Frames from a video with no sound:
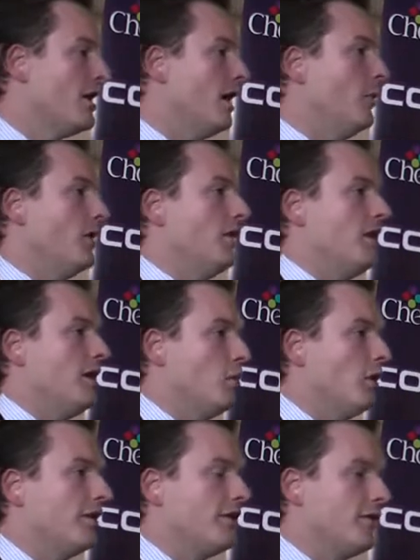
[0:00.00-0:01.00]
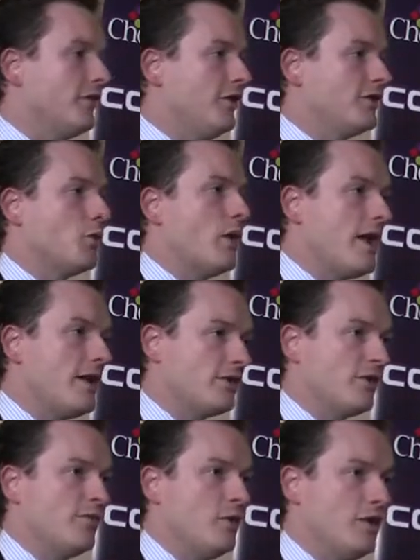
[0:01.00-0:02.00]
And we're in one of the first
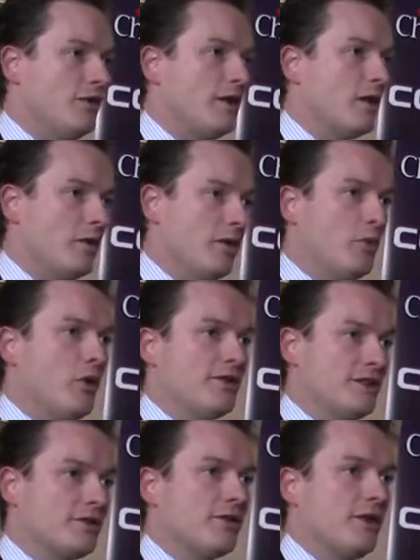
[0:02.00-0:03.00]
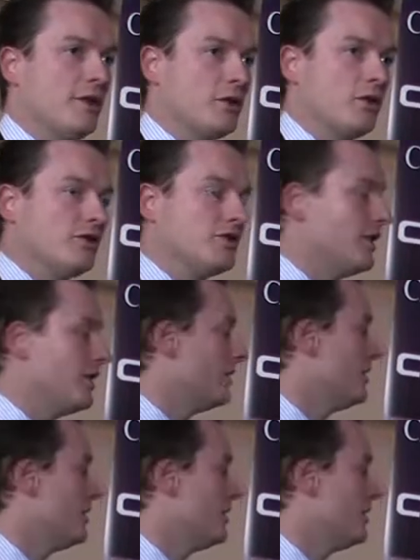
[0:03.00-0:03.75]
waves of moving the projects through in the country.